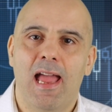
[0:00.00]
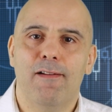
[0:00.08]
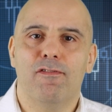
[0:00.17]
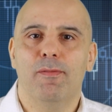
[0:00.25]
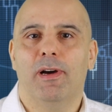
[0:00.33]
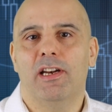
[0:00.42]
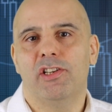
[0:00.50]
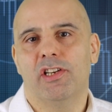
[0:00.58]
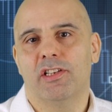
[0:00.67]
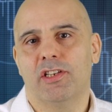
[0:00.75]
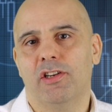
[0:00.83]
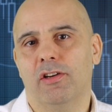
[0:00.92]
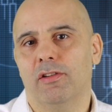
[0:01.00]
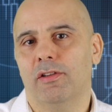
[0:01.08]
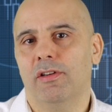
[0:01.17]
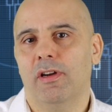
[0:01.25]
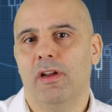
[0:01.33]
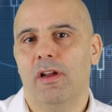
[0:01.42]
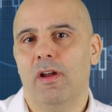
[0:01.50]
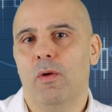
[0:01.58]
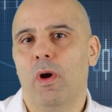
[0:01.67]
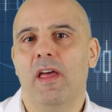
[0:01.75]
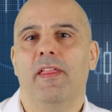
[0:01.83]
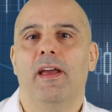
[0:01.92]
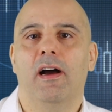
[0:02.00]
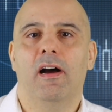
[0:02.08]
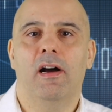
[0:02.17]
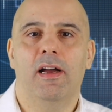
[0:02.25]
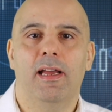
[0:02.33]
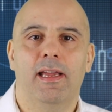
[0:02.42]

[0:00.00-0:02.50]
Every manager has gotten where they are